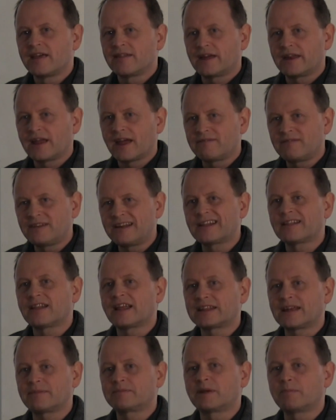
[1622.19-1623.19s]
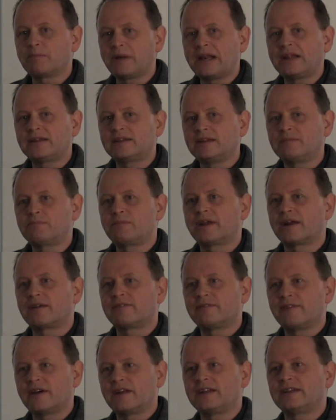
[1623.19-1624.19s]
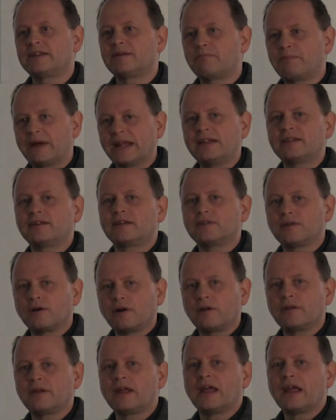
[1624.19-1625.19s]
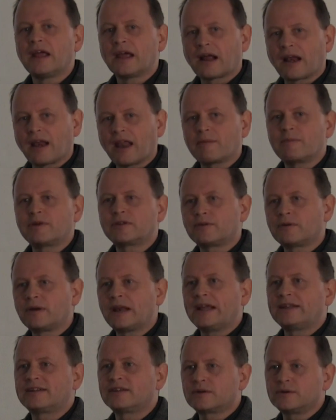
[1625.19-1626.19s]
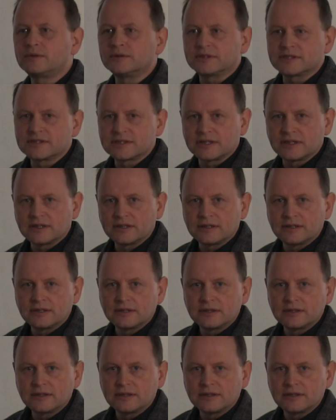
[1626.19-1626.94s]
that have little adaptability but are very dependent on climate-related goods.